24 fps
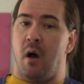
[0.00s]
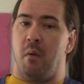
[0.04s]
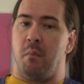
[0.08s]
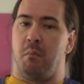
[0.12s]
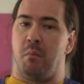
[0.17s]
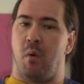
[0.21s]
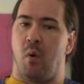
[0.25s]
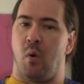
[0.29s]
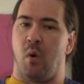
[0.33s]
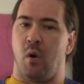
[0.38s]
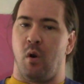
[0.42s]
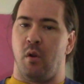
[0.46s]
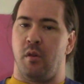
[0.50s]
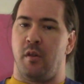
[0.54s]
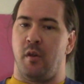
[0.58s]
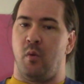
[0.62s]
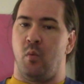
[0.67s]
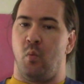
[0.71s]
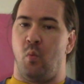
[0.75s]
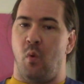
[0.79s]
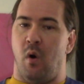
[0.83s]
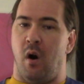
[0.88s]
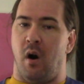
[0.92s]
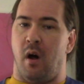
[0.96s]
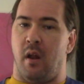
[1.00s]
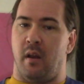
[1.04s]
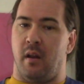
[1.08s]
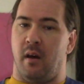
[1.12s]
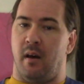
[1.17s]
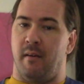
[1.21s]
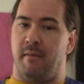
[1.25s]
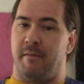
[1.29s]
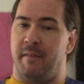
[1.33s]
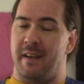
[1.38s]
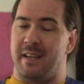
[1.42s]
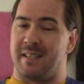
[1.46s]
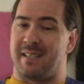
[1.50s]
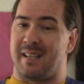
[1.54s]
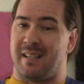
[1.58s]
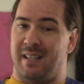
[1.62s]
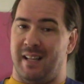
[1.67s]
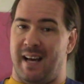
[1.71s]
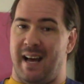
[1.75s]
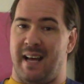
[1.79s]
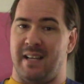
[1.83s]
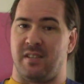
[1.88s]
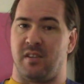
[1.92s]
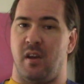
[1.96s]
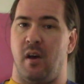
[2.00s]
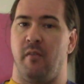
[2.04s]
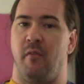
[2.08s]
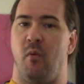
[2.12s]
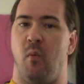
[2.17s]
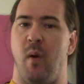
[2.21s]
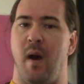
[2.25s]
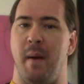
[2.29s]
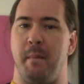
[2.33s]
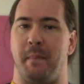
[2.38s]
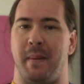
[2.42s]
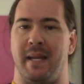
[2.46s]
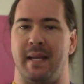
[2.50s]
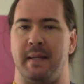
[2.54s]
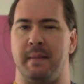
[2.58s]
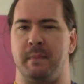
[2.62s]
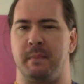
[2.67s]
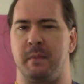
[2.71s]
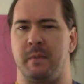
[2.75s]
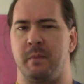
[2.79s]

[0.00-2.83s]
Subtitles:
more than one of this class of weapon.